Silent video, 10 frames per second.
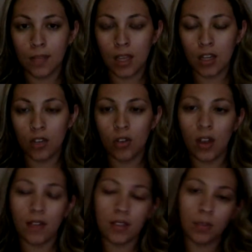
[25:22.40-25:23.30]
And you'd
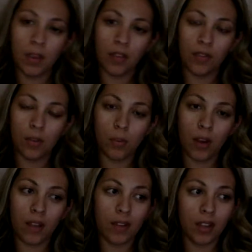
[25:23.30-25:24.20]
have to pay for
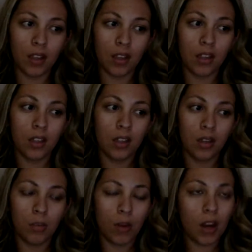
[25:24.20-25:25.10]
private
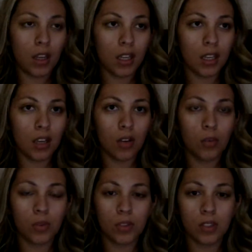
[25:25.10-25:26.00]
parking
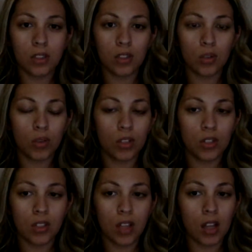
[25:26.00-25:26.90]
almost
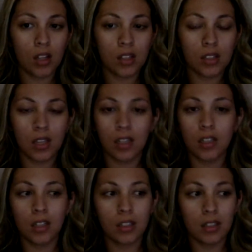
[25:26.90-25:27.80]
$200, and
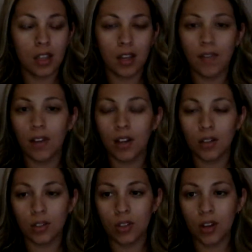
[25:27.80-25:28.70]
it's not even
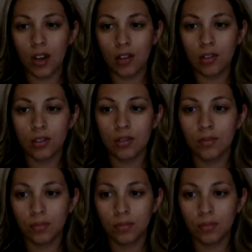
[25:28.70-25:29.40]
close to your house.